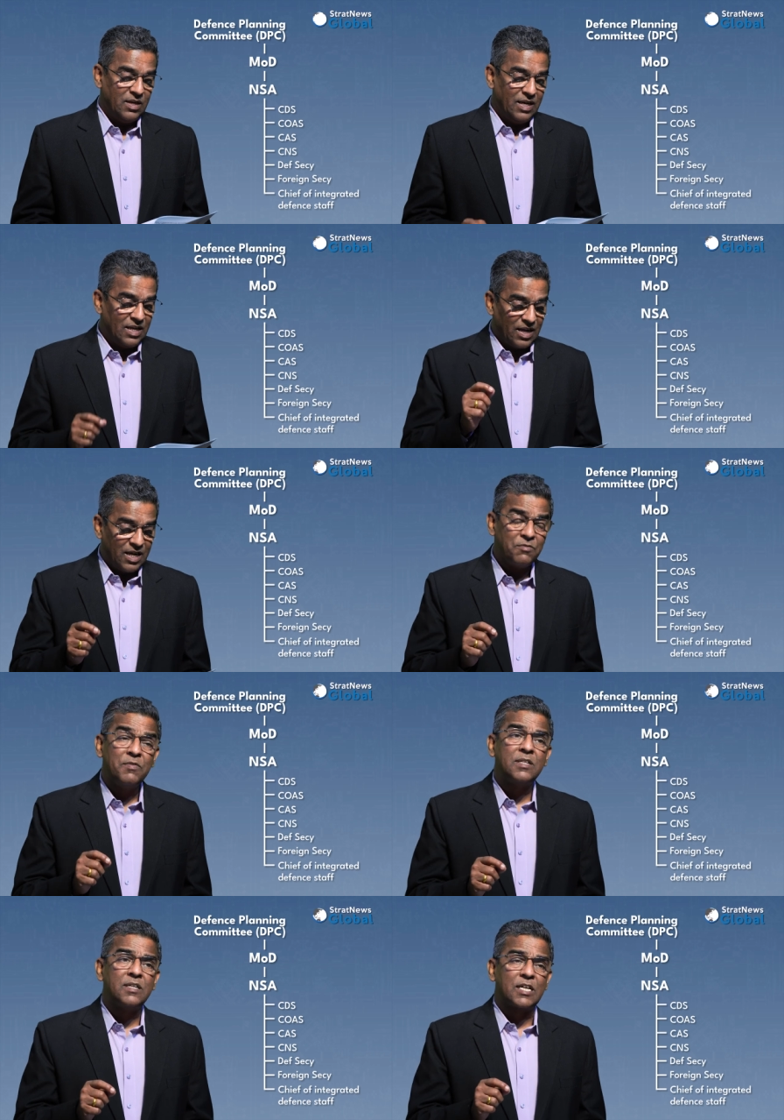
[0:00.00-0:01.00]
In line
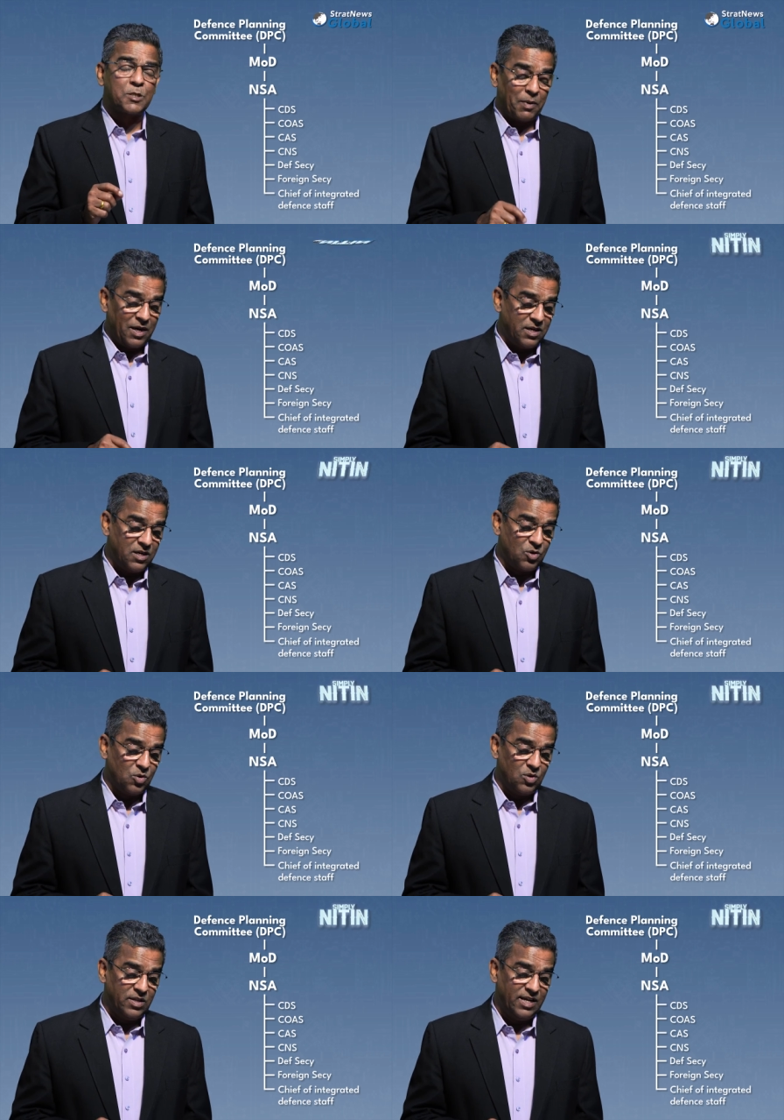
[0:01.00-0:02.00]
with its expanded role,